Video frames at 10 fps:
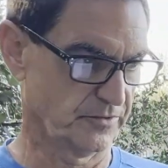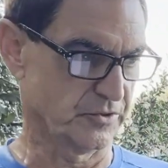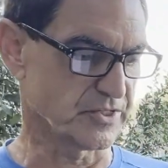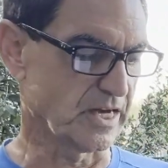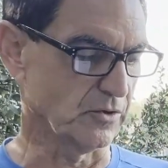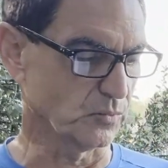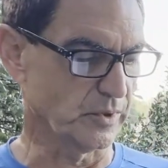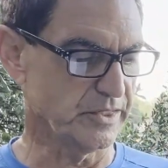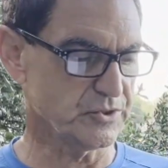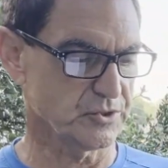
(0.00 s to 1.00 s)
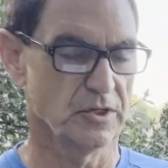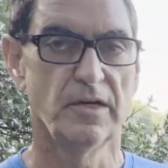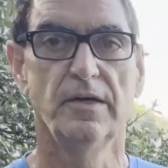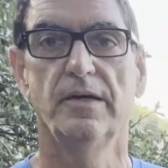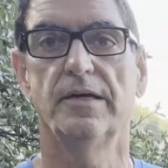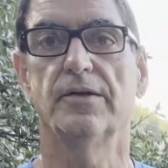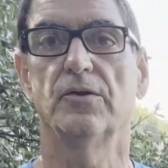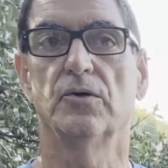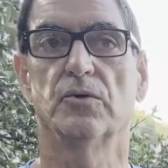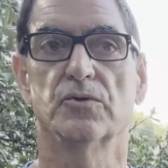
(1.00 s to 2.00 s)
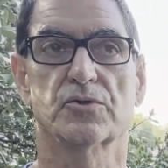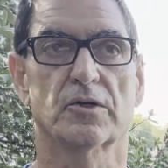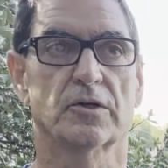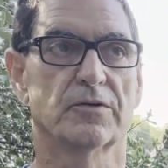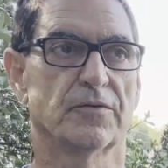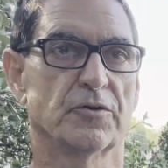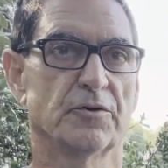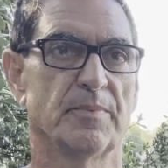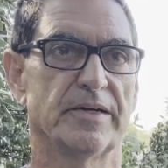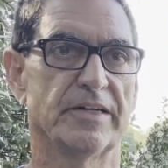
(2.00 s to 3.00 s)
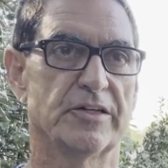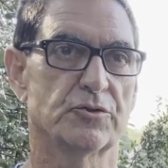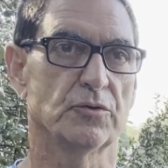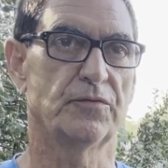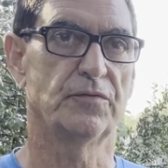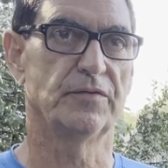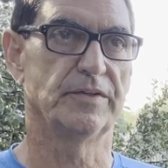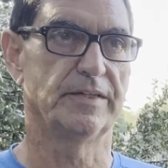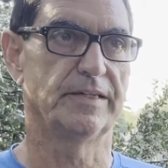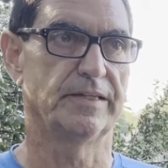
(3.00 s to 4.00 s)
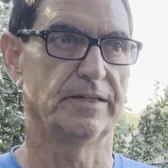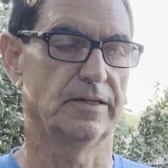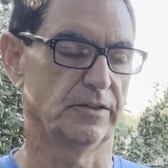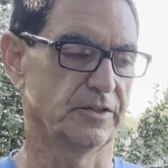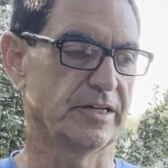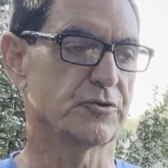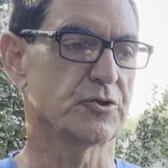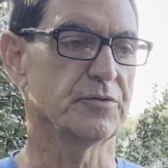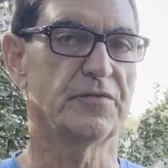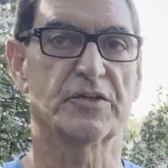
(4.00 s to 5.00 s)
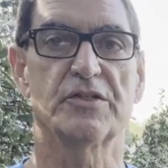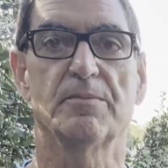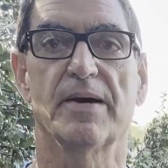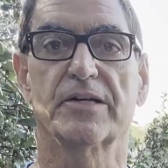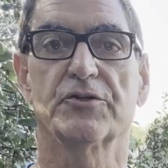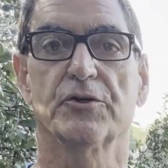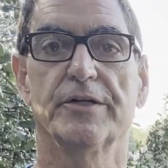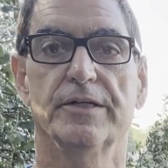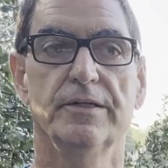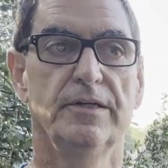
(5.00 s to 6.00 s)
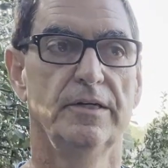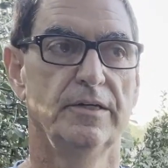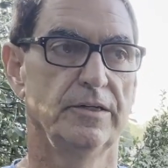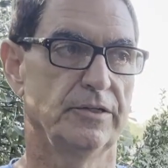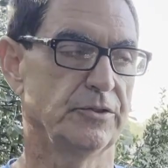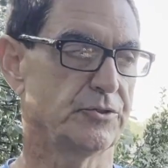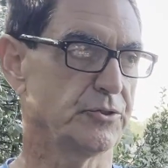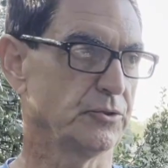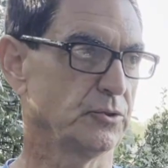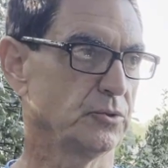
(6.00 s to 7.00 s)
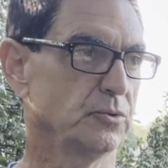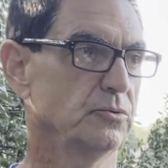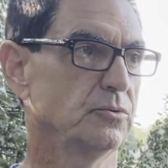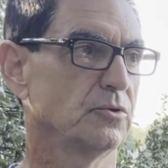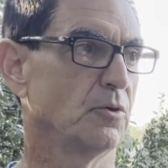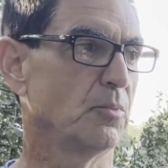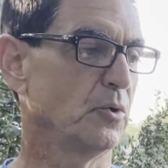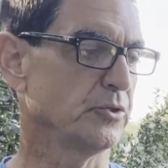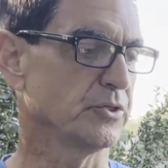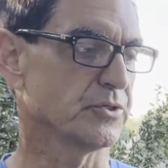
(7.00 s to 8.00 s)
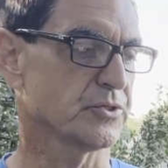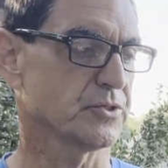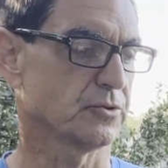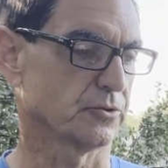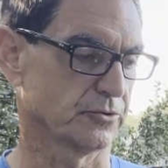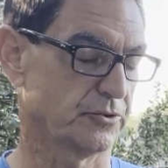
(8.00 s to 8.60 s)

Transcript: solid waste, and those are converted by nitrogen-fixing bacteria into ammonias or